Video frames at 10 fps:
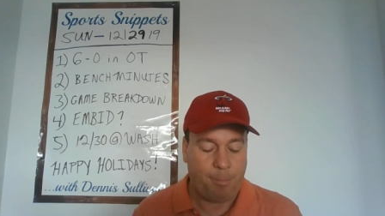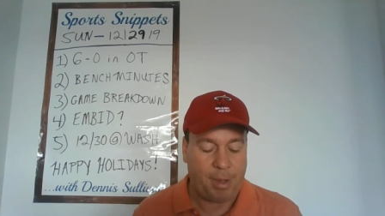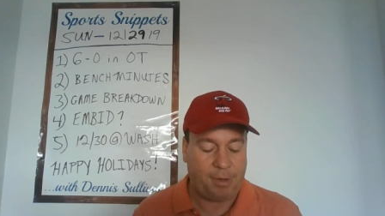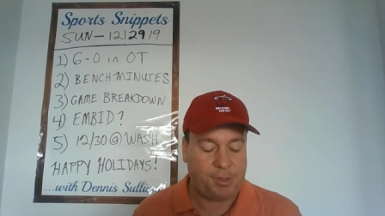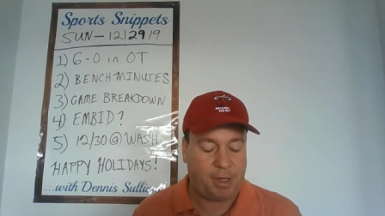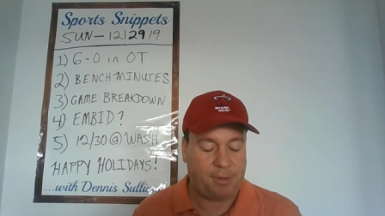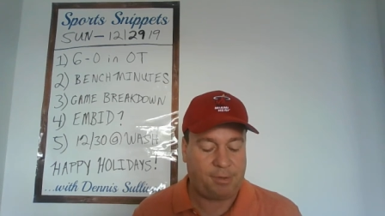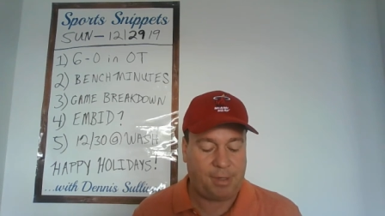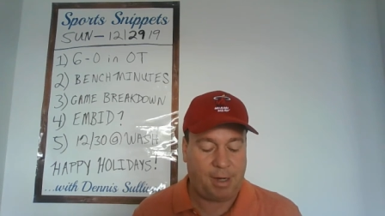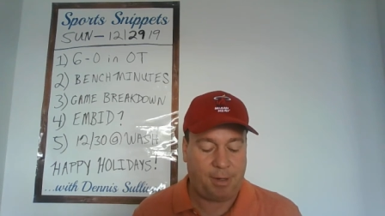Bench,
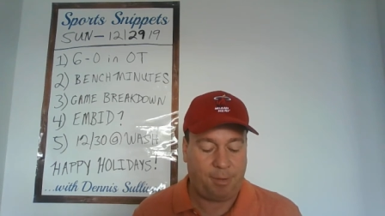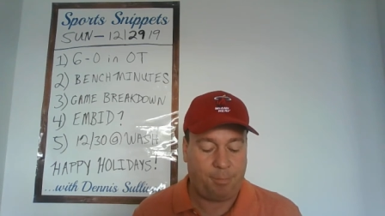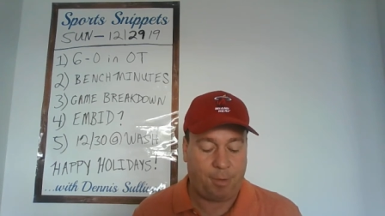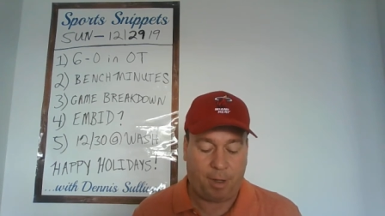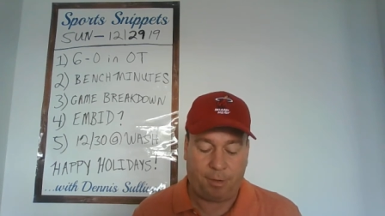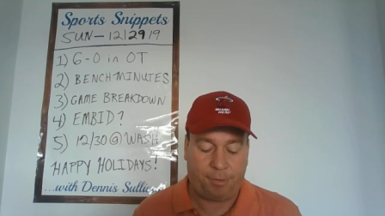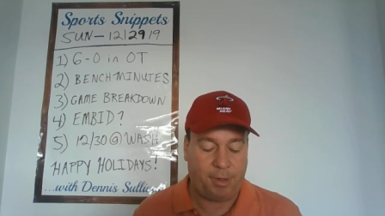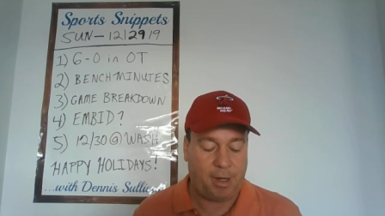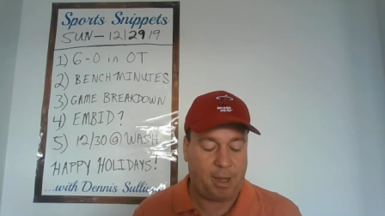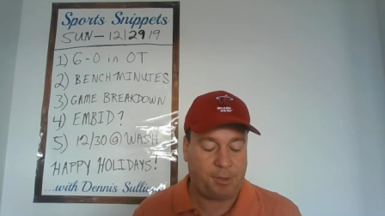as stated,
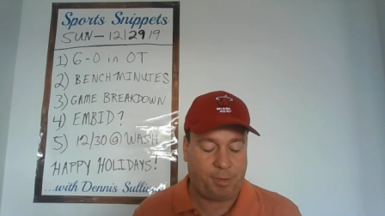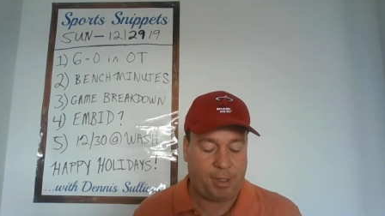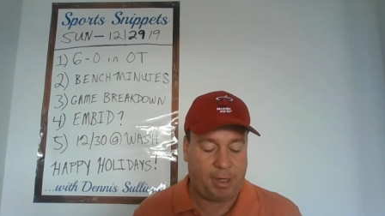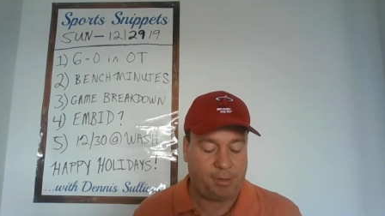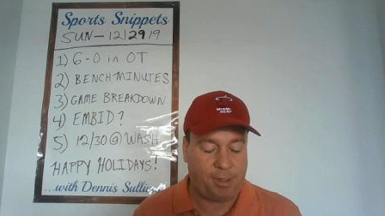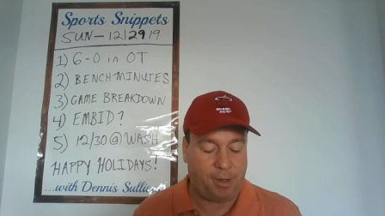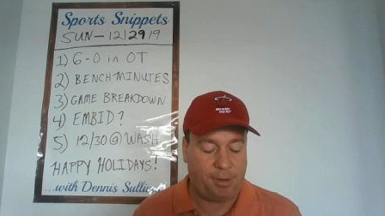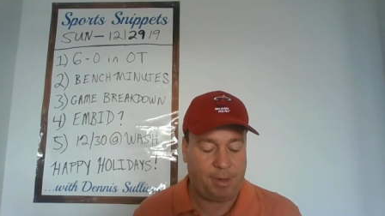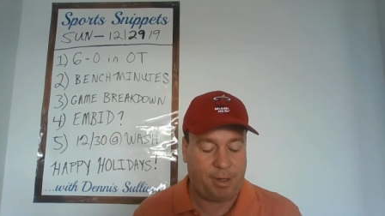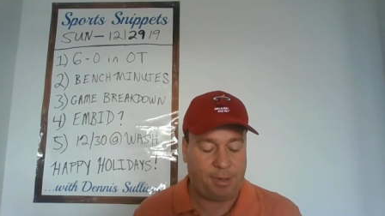3 guys playing a
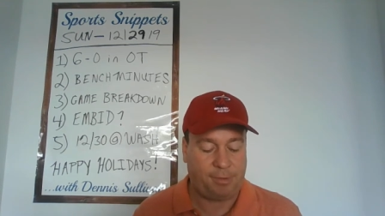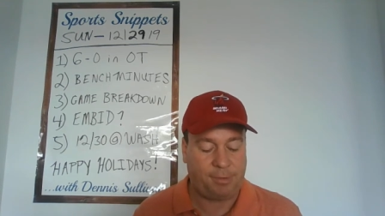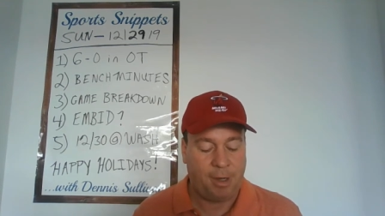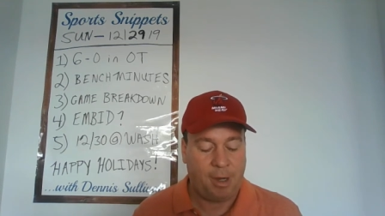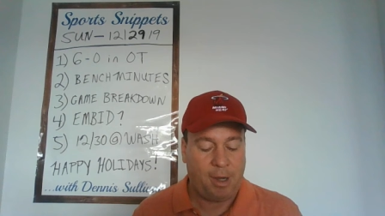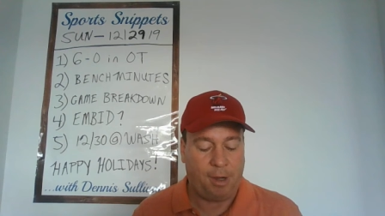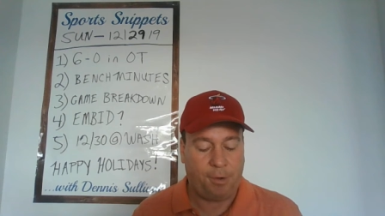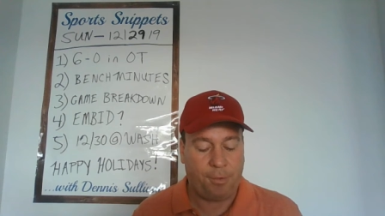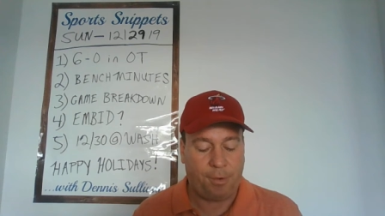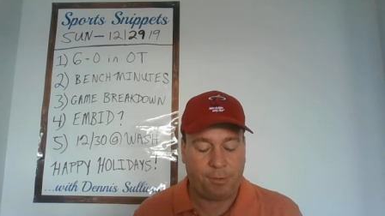ton of minutes
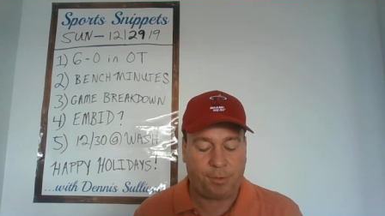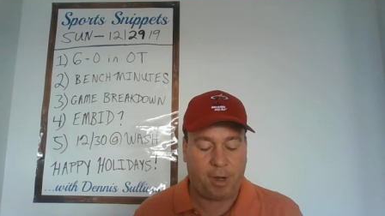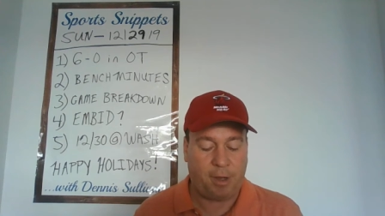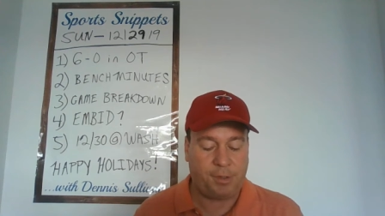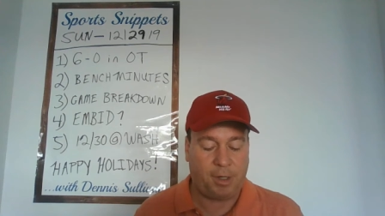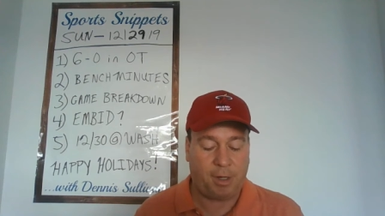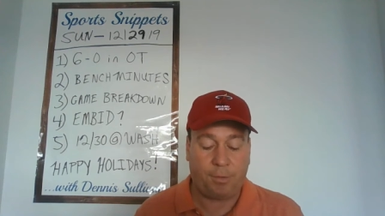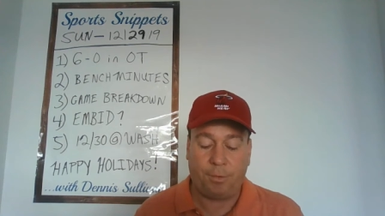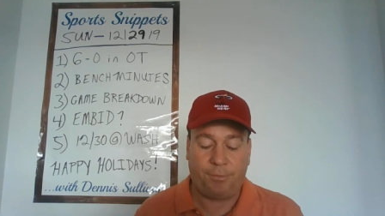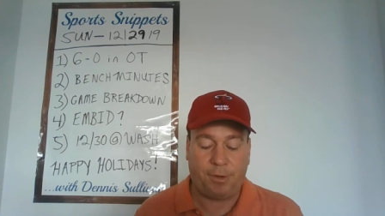in Goran
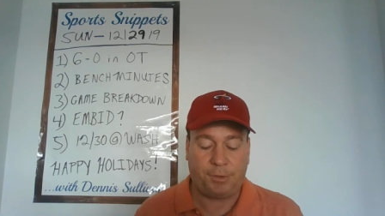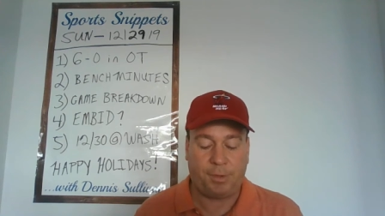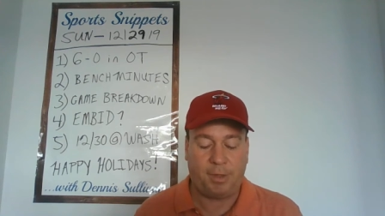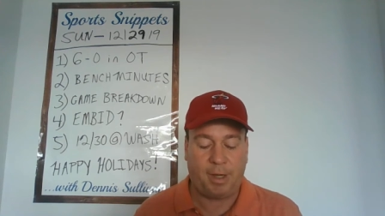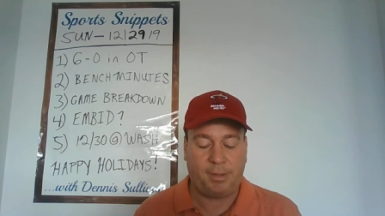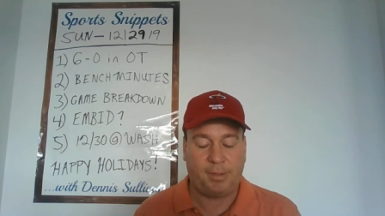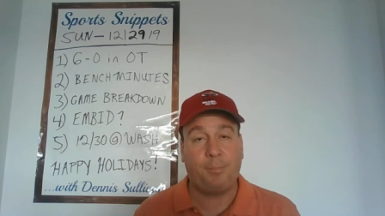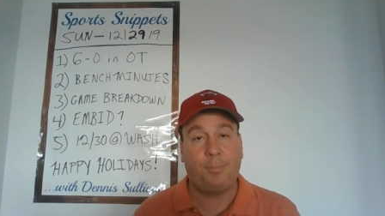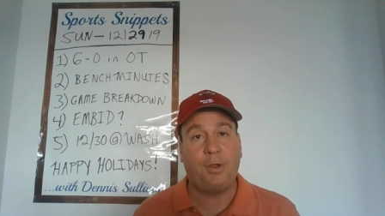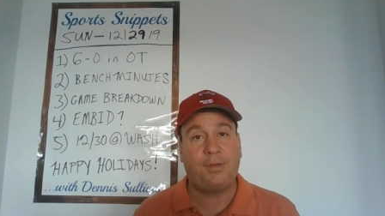Dragic, who would finish with
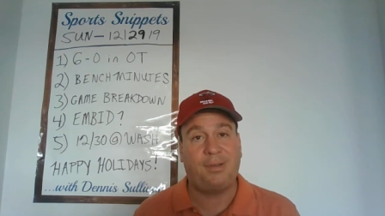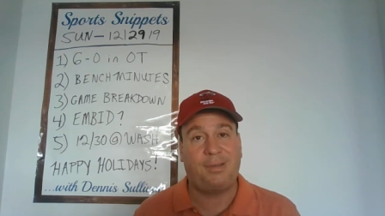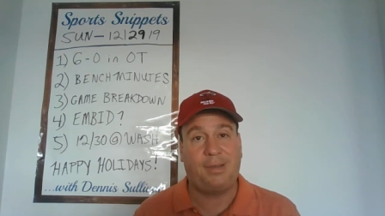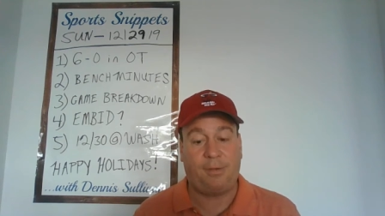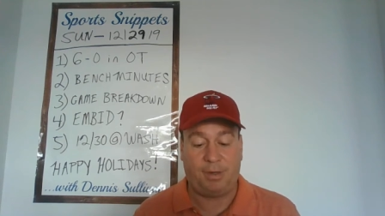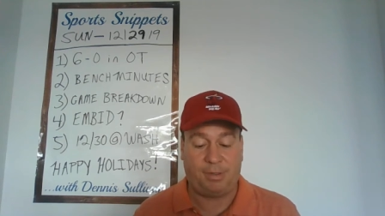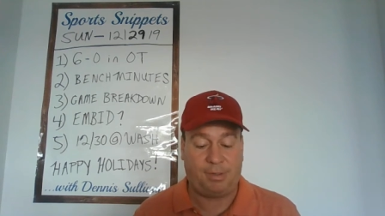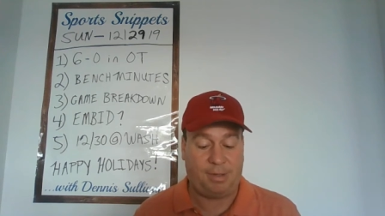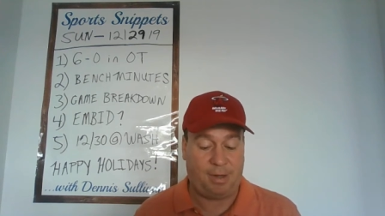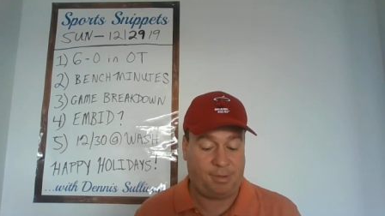19 points and 7
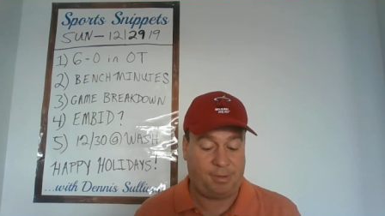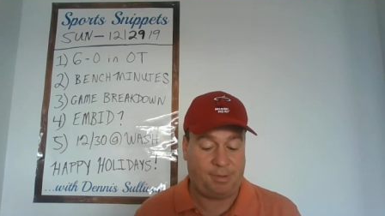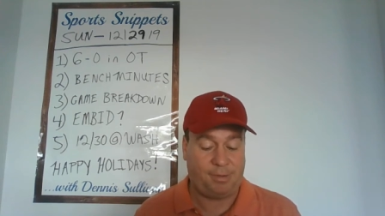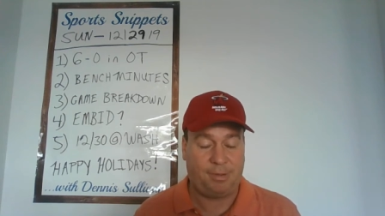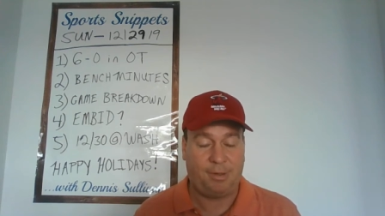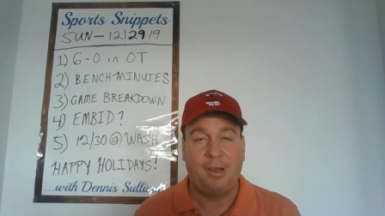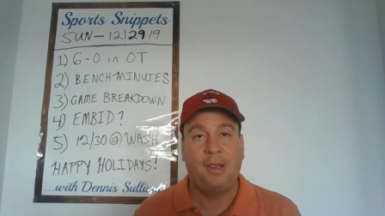assists.